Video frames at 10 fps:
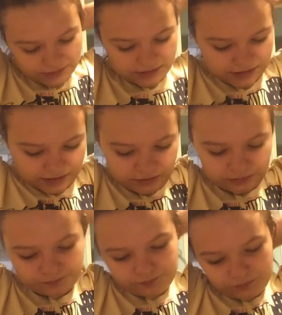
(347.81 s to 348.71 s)

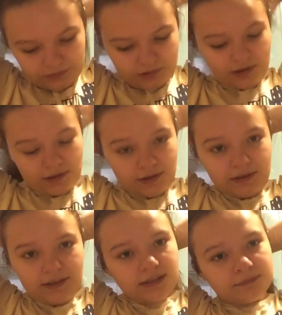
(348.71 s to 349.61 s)
So,
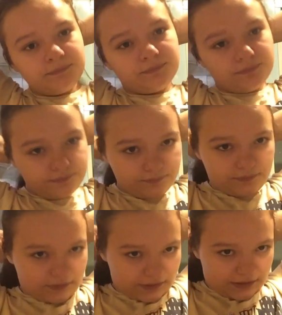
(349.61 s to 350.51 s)
yeah.
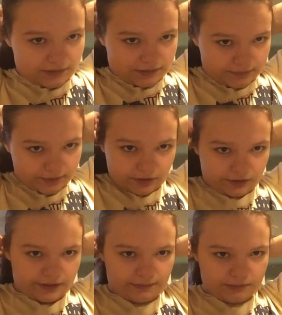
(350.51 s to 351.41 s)
I'm
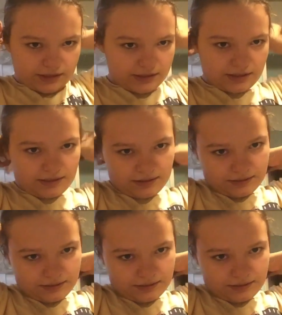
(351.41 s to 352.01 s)
sorry, I'm just